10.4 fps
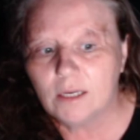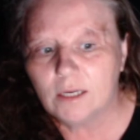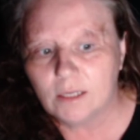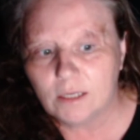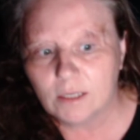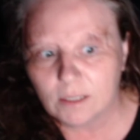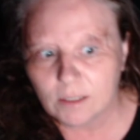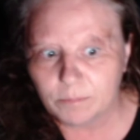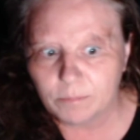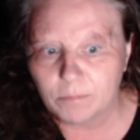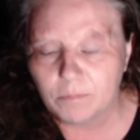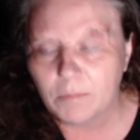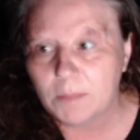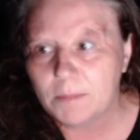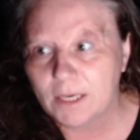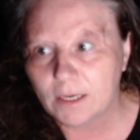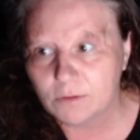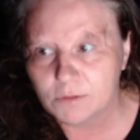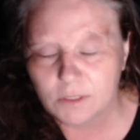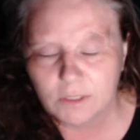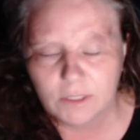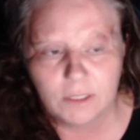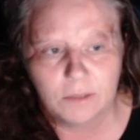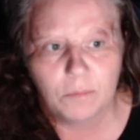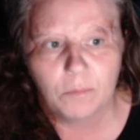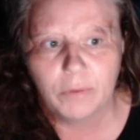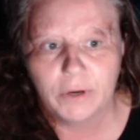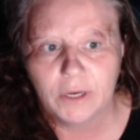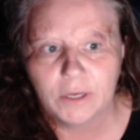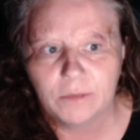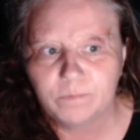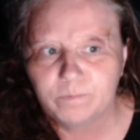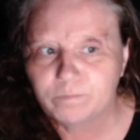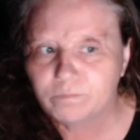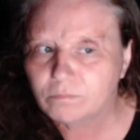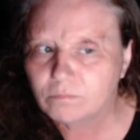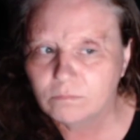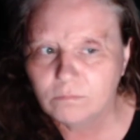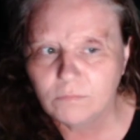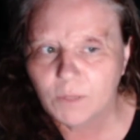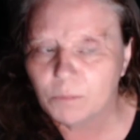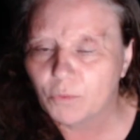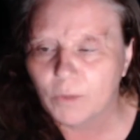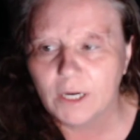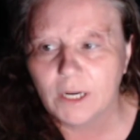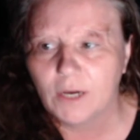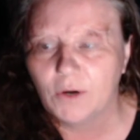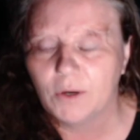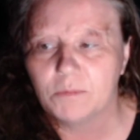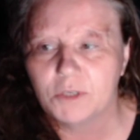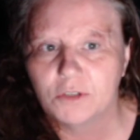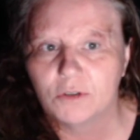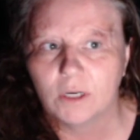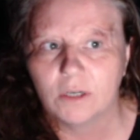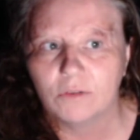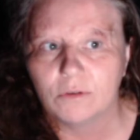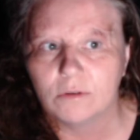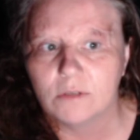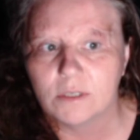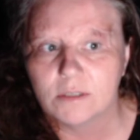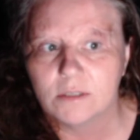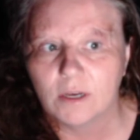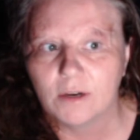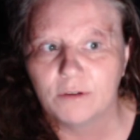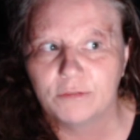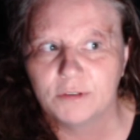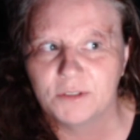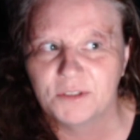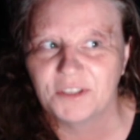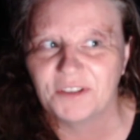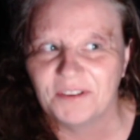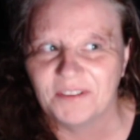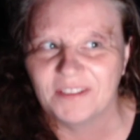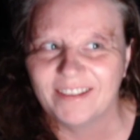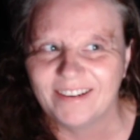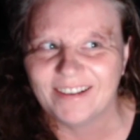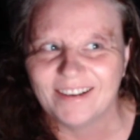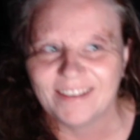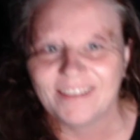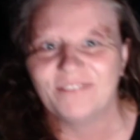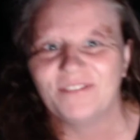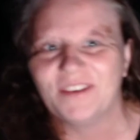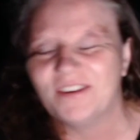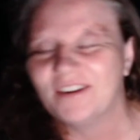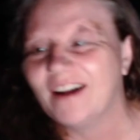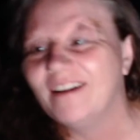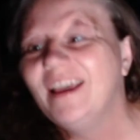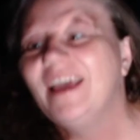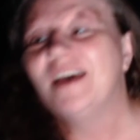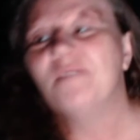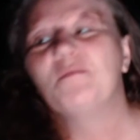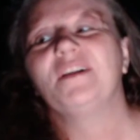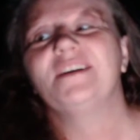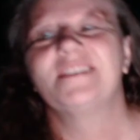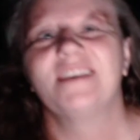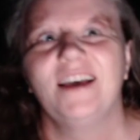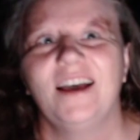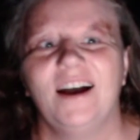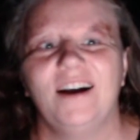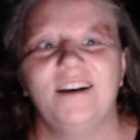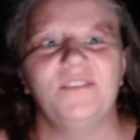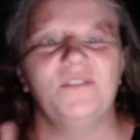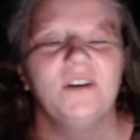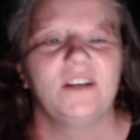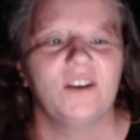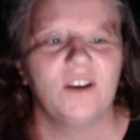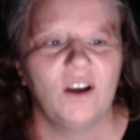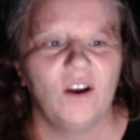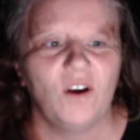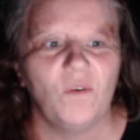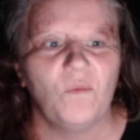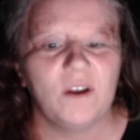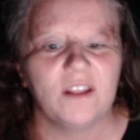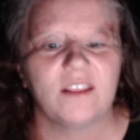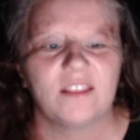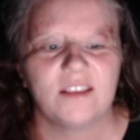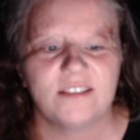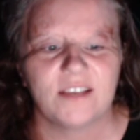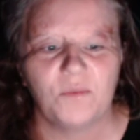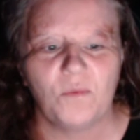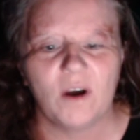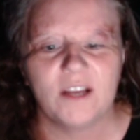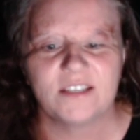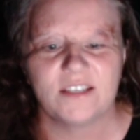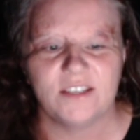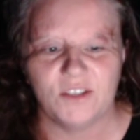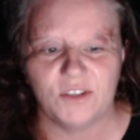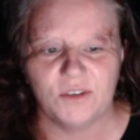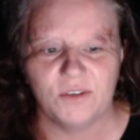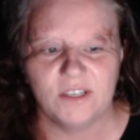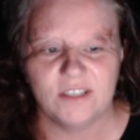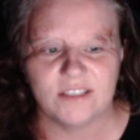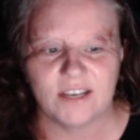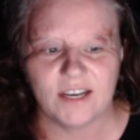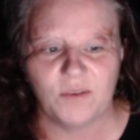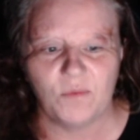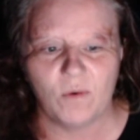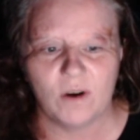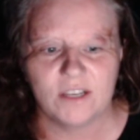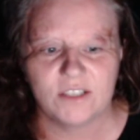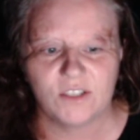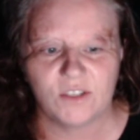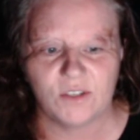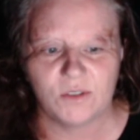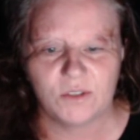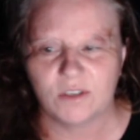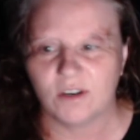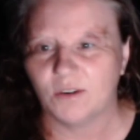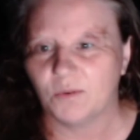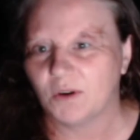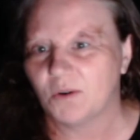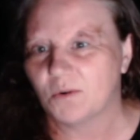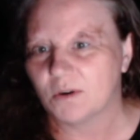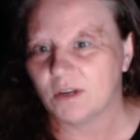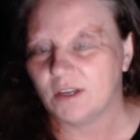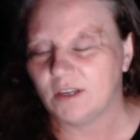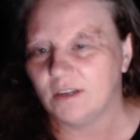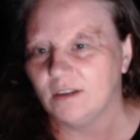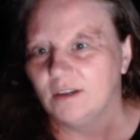and maybe counseling, but right now I'm just trying to learn this stuff so that I can figure it out. And plus, one of the things I want to do is I want to start recording